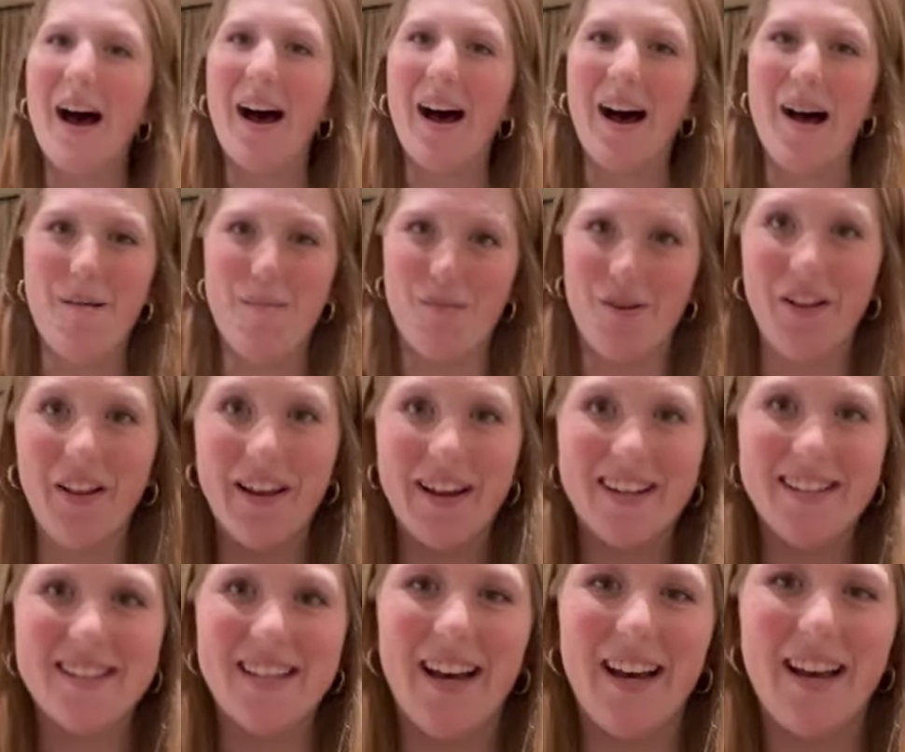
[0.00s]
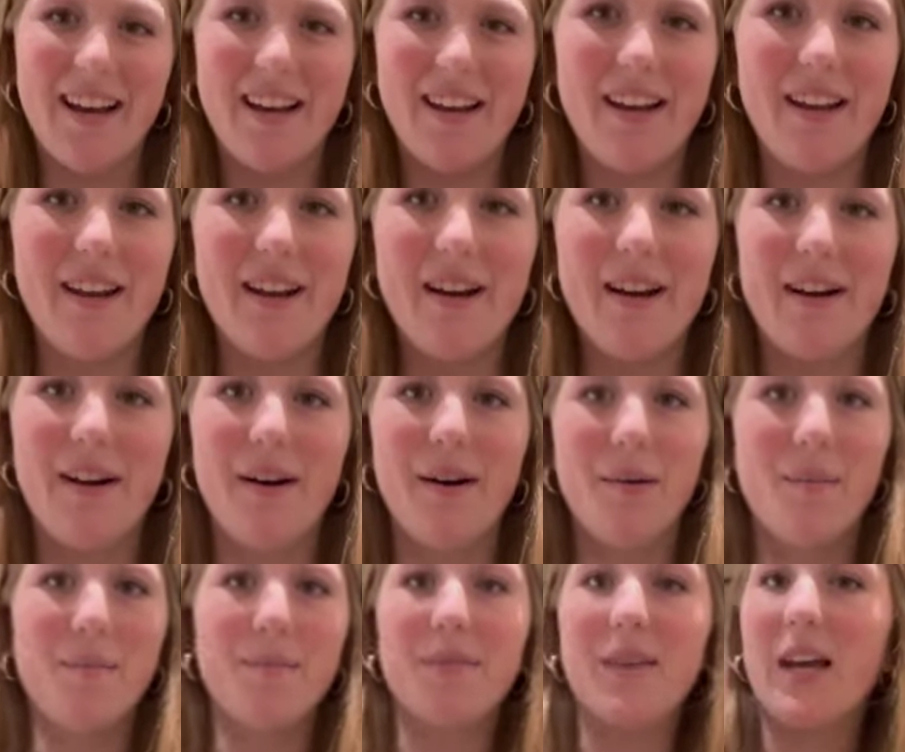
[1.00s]
I'm really excited,
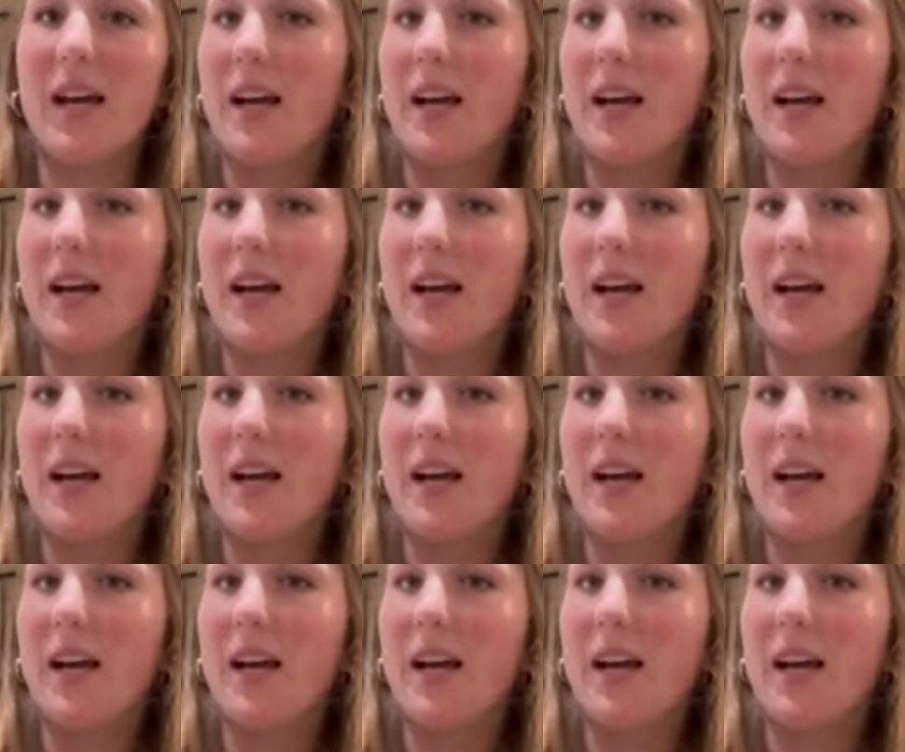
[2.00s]
and